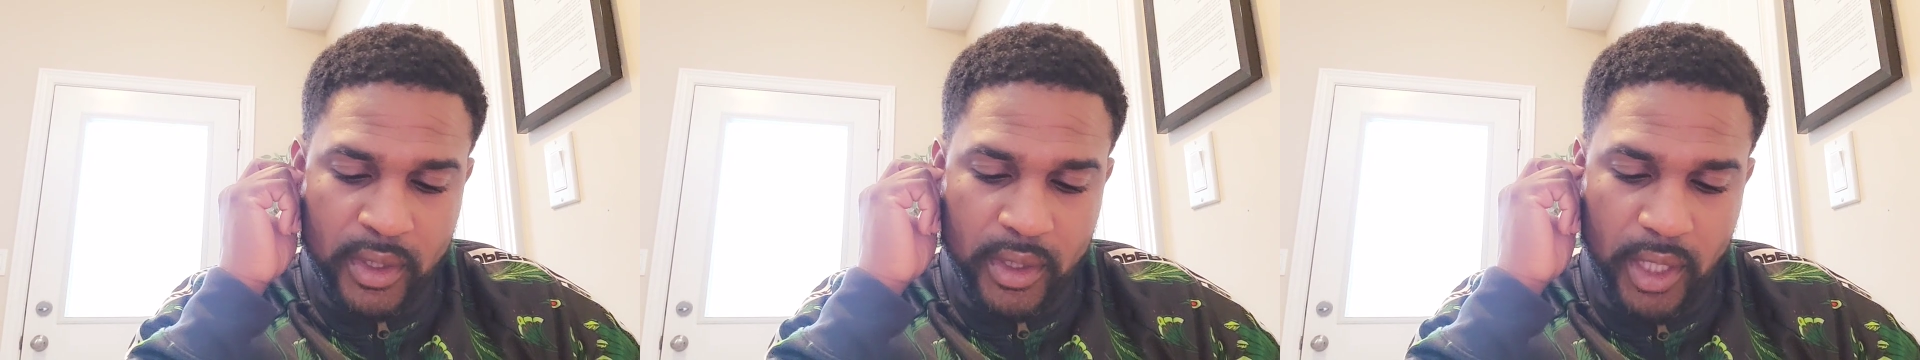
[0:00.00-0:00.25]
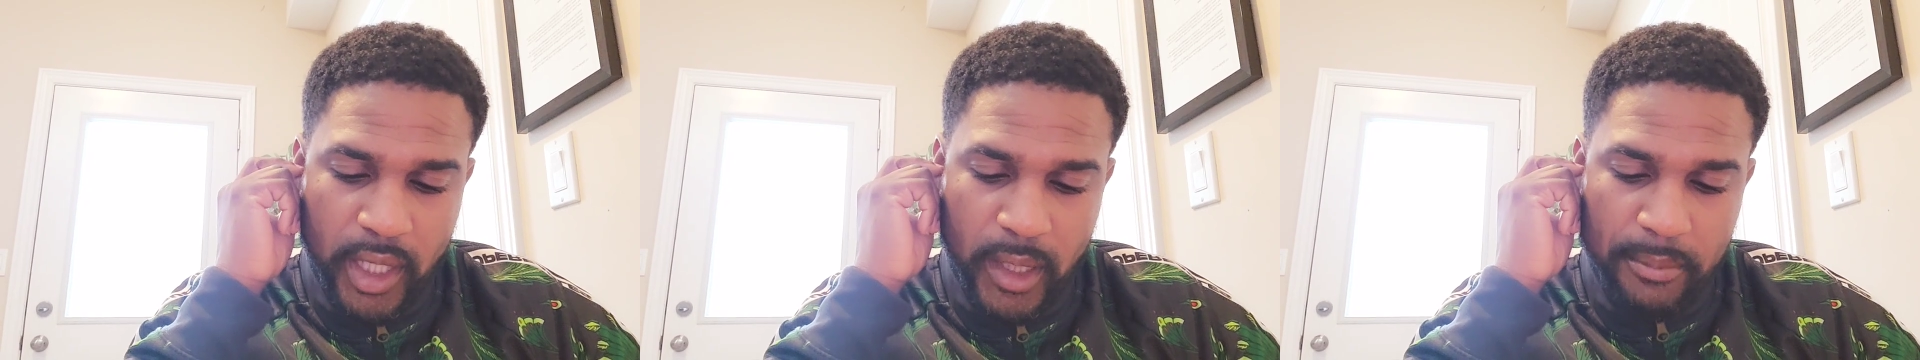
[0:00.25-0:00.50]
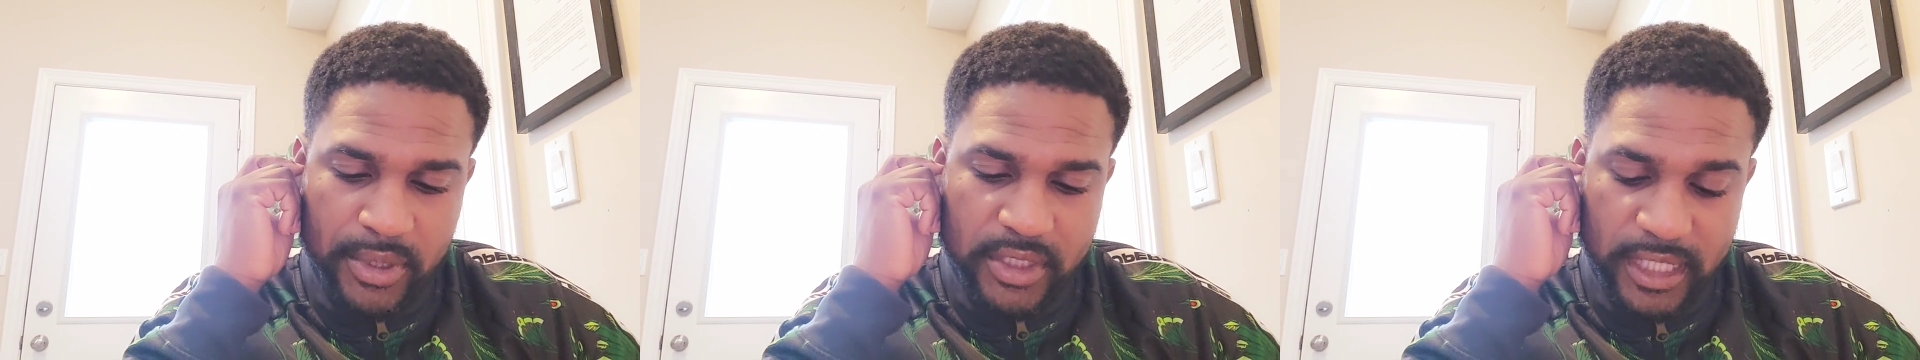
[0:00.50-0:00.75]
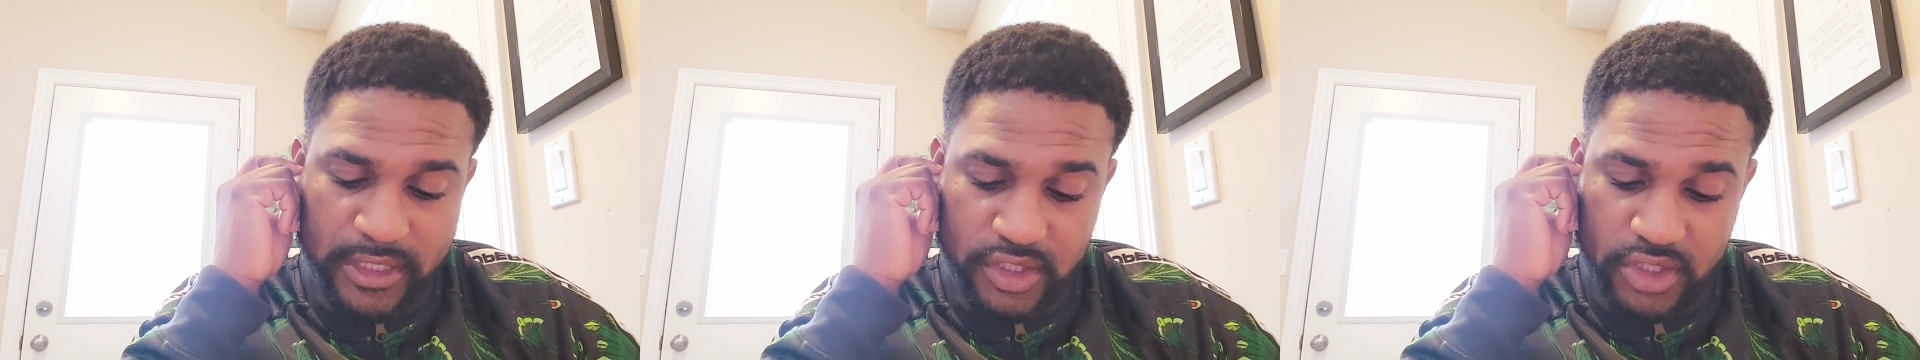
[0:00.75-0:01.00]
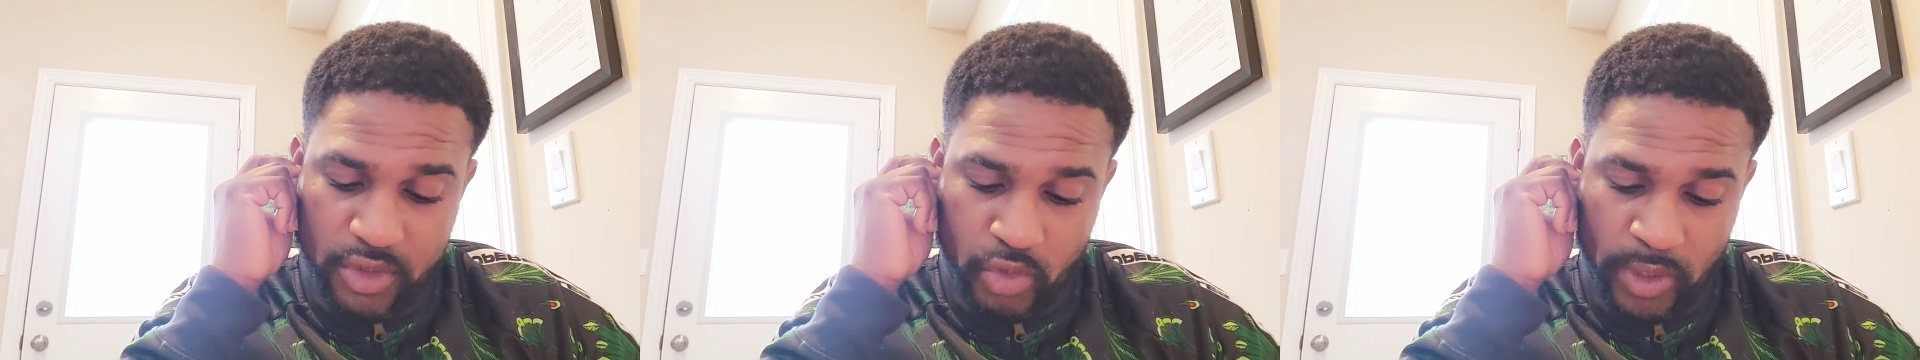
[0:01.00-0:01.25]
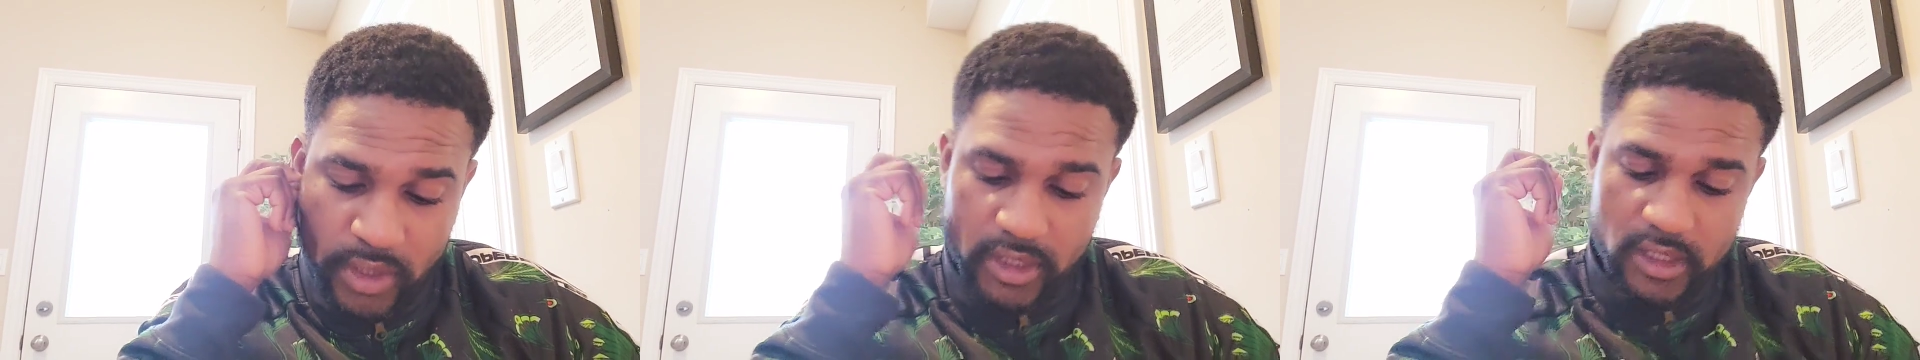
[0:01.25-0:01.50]
But yeah, just to
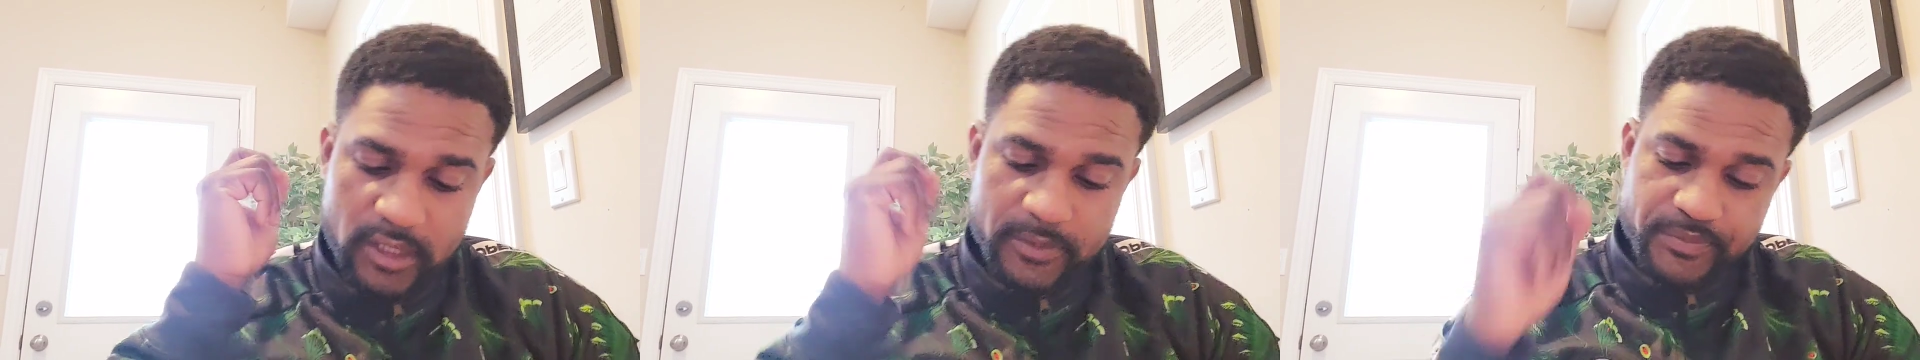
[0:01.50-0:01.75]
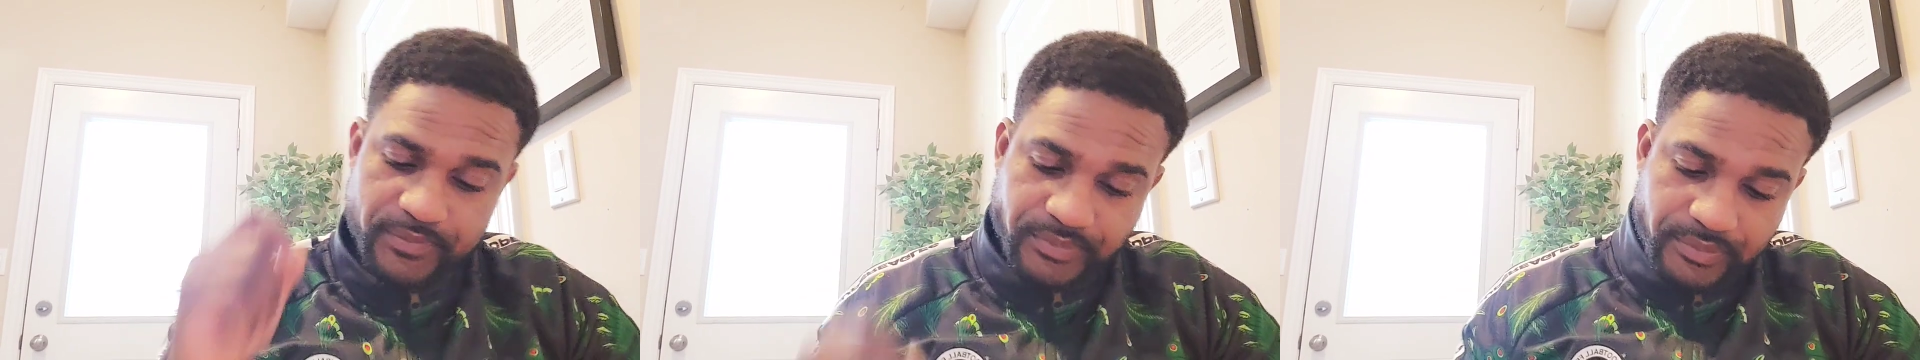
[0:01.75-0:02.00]
quickly